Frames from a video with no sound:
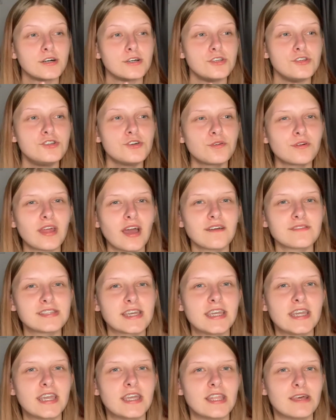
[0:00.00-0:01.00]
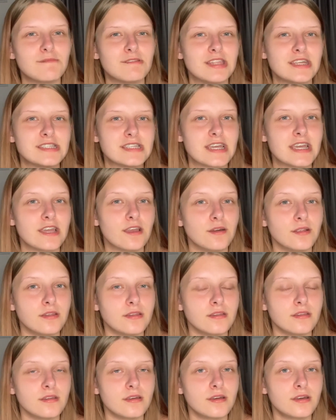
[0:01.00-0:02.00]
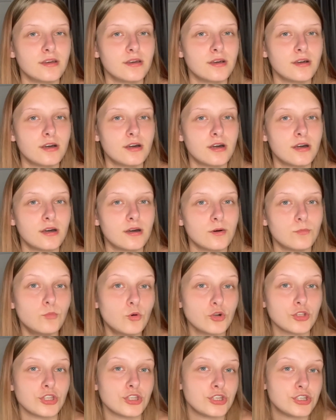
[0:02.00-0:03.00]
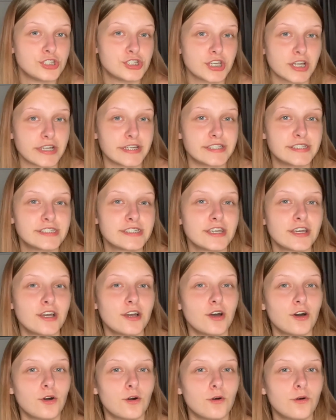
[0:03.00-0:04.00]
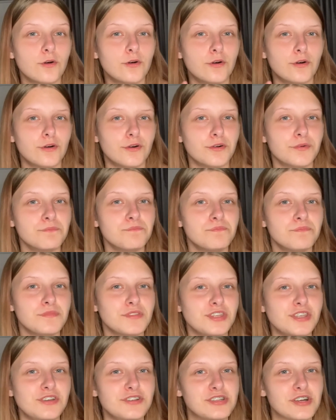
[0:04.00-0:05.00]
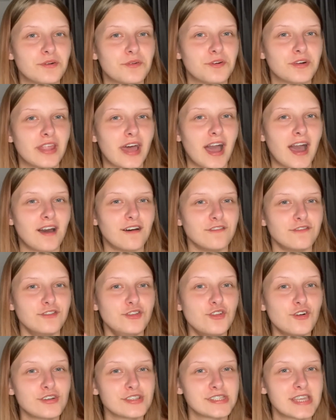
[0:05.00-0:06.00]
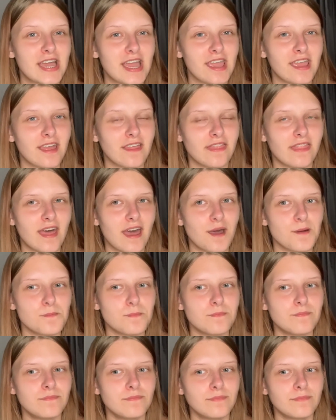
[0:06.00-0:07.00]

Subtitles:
You don't want to have taken them and then taken more than you should, or you don't want to have not taken them